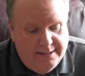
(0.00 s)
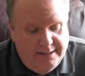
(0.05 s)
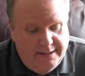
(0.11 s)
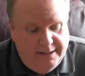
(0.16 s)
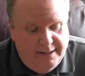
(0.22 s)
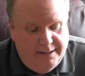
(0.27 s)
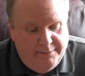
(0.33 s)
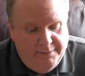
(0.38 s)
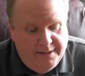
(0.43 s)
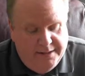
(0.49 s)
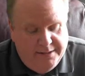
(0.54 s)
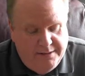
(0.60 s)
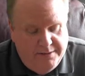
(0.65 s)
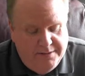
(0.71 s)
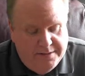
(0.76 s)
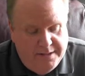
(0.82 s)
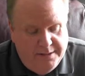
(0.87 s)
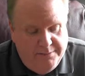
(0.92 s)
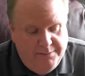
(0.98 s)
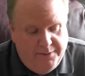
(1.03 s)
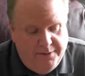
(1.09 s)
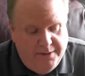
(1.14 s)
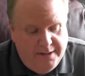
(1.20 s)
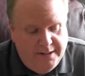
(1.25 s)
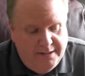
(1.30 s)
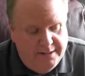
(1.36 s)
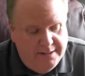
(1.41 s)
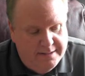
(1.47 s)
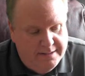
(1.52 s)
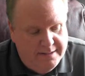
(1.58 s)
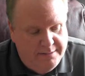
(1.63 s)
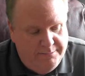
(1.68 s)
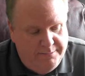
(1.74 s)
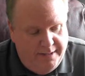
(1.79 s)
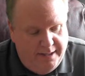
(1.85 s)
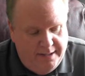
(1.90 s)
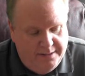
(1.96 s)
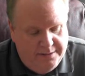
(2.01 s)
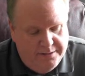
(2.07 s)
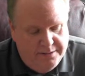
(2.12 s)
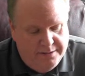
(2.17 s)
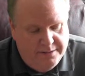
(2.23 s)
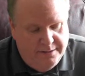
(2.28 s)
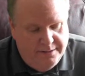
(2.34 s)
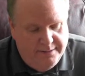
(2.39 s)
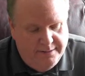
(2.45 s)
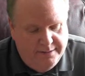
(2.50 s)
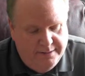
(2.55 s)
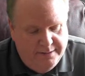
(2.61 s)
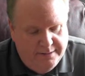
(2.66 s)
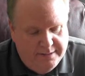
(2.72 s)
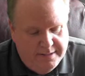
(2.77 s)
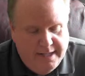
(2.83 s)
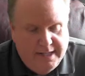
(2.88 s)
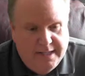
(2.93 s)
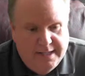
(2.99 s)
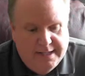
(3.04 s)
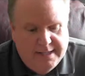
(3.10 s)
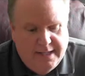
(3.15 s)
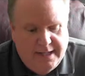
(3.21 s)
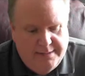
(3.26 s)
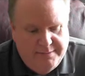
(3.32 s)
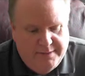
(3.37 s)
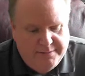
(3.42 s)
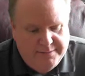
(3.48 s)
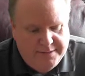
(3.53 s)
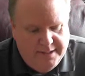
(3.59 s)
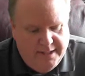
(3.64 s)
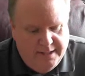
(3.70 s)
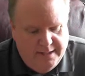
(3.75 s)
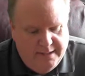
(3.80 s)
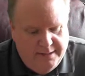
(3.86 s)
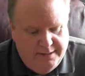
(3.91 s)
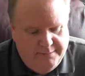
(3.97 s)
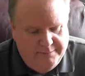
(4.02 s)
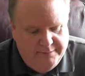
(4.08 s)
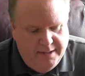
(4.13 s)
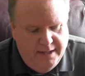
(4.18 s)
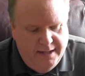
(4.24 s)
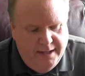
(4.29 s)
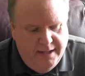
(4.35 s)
I went Thursday morning to see Bench. Second time I've seen him.